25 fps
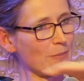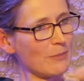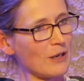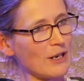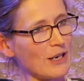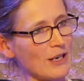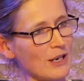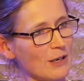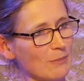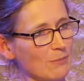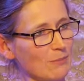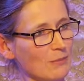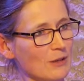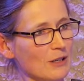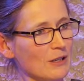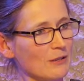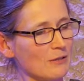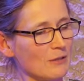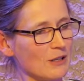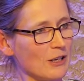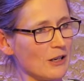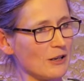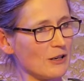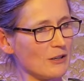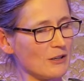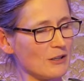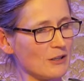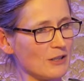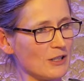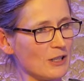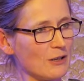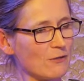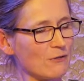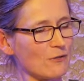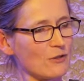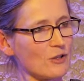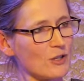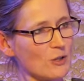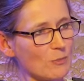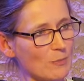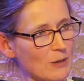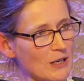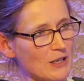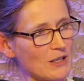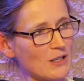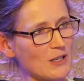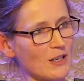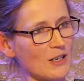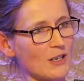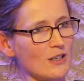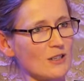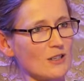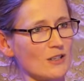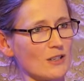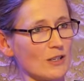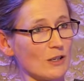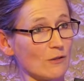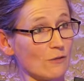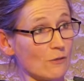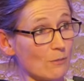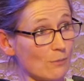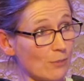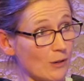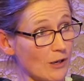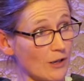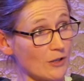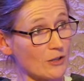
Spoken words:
many different species and different